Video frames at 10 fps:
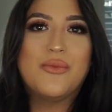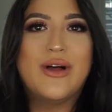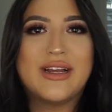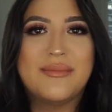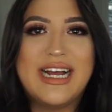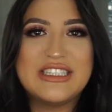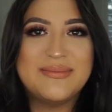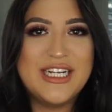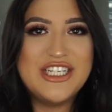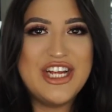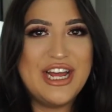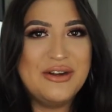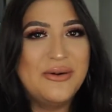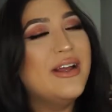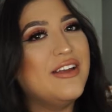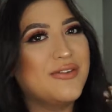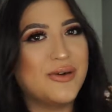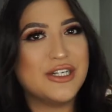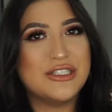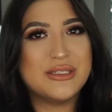welcome back to my channel. If you
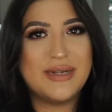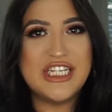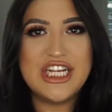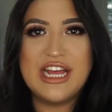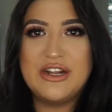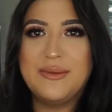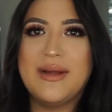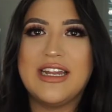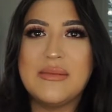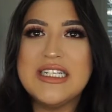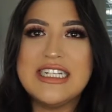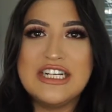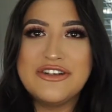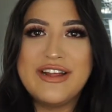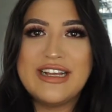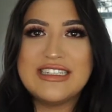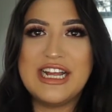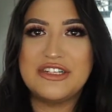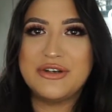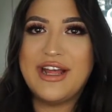are new to my channel, my name is Desirae
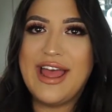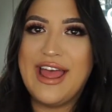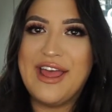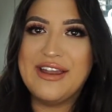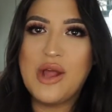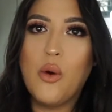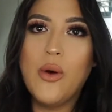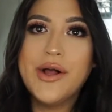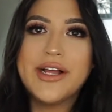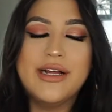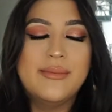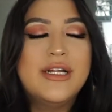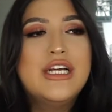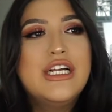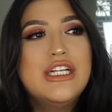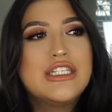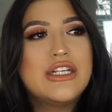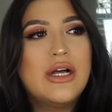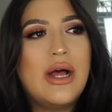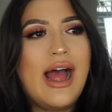Alexandra and welcome. So
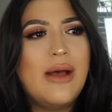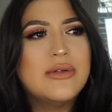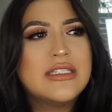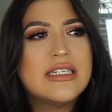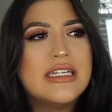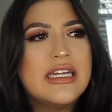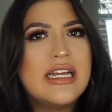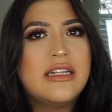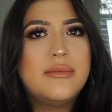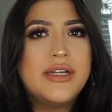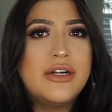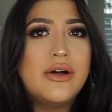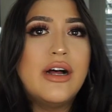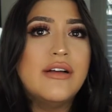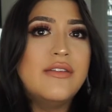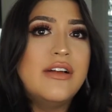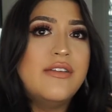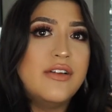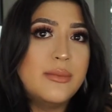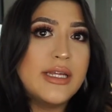I was in the middle of
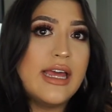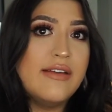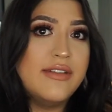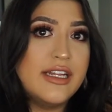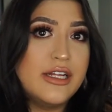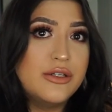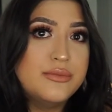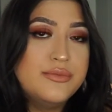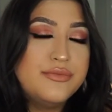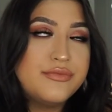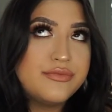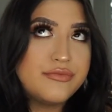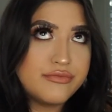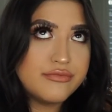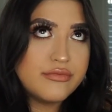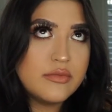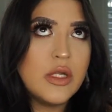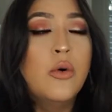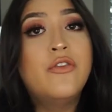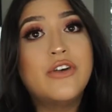filming a video.
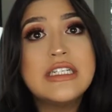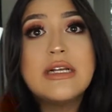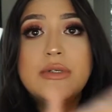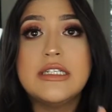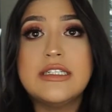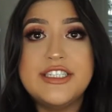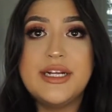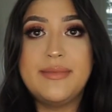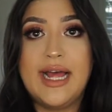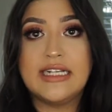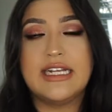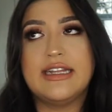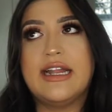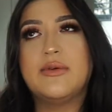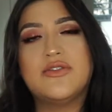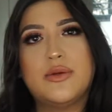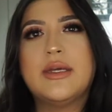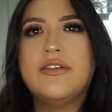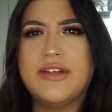Well, first I went to T J Maxx and then I was filming a